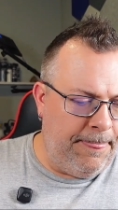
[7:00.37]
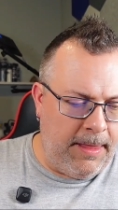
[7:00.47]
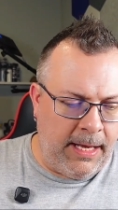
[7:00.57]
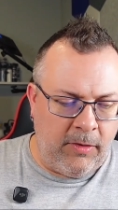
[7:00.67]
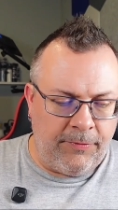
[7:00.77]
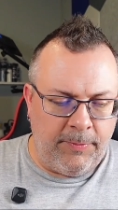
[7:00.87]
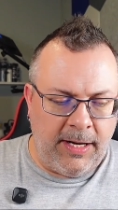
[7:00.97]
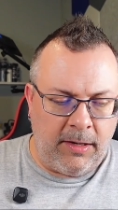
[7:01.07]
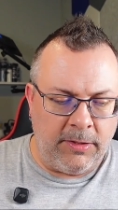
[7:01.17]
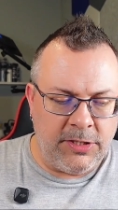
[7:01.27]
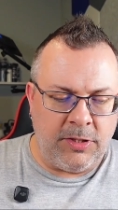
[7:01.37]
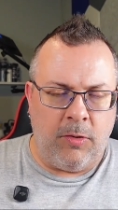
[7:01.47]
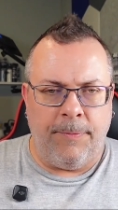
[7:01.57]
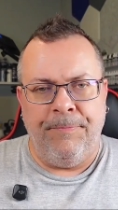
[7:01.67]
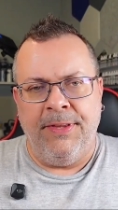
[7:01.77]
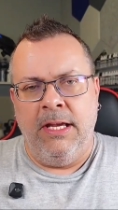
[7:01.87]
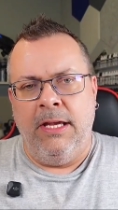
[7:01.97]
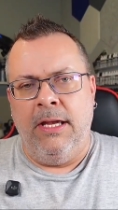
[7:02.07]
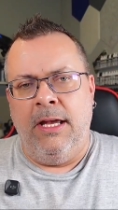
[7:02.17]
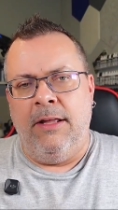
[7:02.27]
And go from there. So
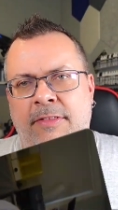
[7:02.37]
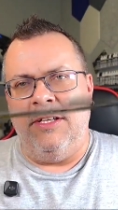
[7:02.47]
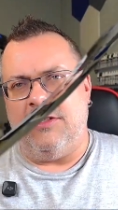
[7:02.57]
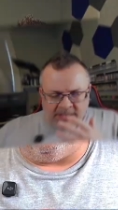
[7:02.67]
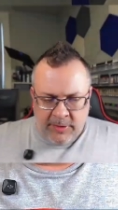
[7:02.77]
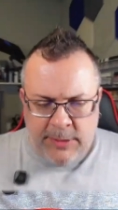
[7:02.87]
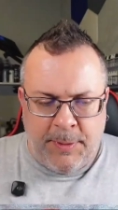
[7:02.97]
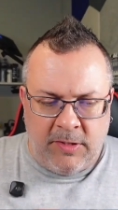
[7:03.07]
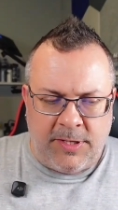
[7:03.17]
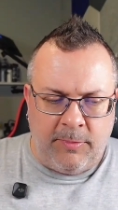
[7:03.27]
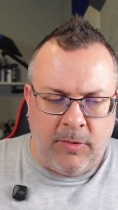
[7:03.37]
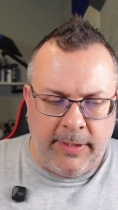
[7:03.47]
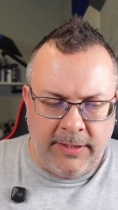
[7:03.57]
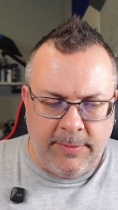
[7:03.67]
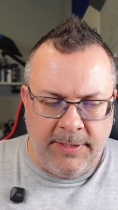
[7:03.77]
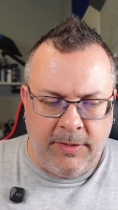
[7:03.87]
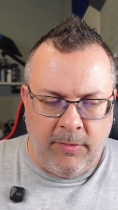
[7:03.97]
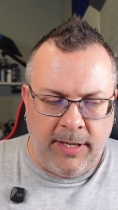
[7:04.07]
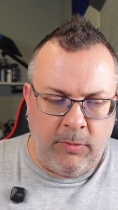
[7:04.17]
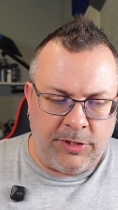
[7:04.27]
these series builds I'm going to be
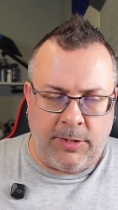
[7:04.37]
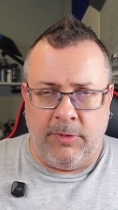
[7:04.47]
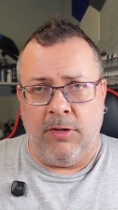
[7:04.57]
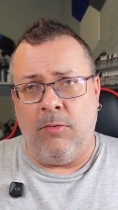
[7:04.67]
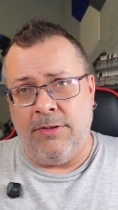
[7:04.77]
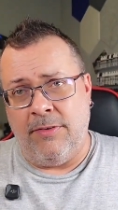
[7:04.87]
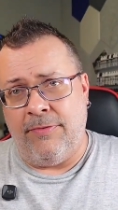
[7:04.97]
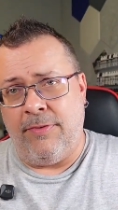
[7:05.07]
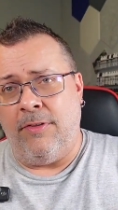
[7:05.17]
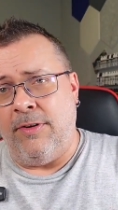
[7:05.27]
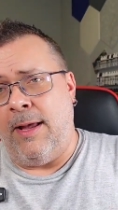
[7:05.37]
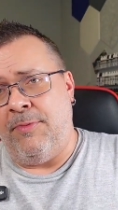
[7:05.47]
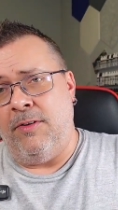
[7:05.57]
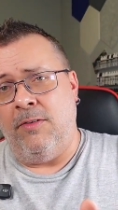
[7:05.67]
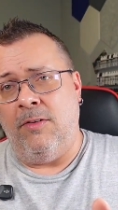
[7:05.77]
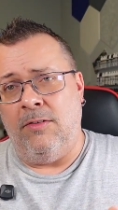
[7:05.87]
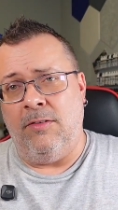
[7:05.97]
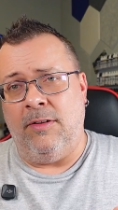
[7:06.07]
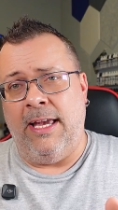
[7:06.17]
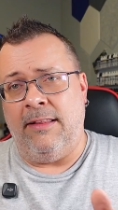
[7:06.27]
doing, which I'm going to go into further depth.
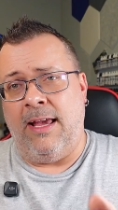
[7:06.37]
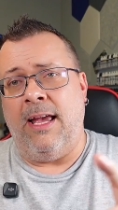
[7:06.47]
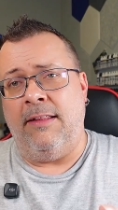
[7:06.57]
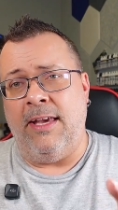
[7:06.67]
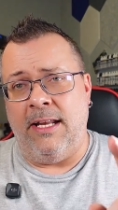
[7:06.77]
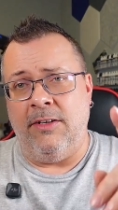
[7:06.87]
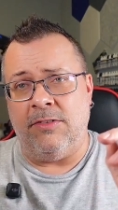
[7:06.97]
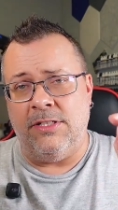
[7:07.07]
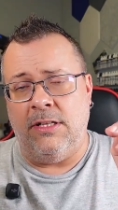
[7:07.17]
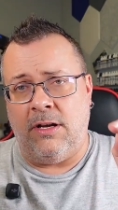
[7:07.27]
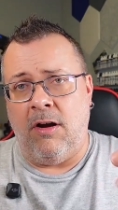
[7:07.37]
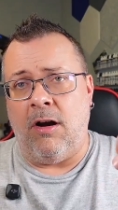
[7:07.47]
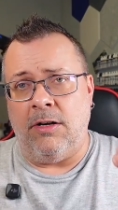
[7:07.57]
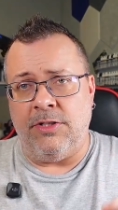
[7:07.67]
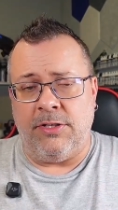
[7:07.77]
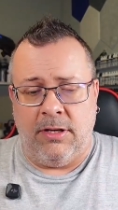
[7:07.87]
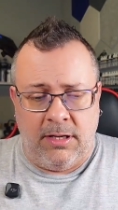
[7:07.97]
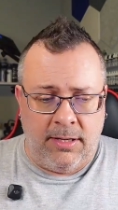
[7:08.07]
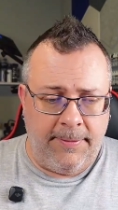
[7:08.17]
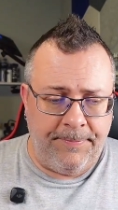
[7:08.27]
At the end you'll see the cards.
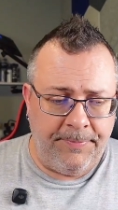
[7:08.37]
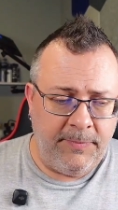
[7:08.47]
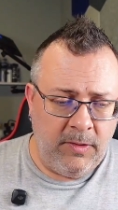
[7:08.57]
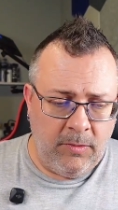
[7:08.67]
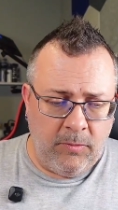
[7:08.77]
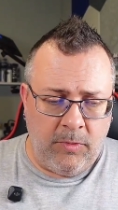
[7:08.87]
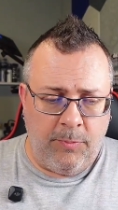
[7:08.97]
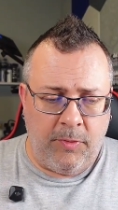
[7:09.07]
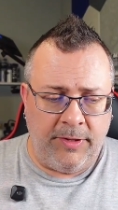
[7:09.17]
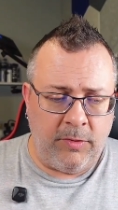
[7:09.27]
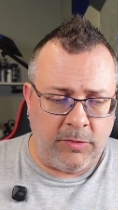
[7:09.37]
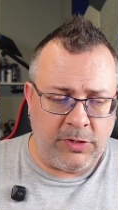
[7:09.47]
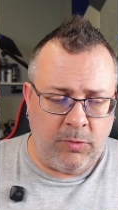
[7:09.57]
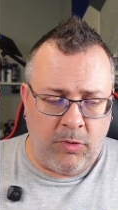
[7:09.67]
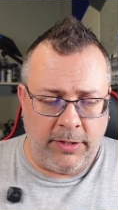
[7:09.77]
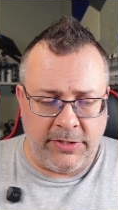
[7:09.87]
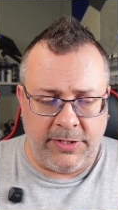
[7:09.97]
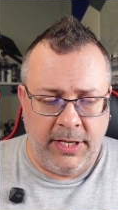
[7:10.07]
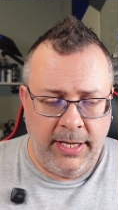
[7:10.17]
We'll point those towards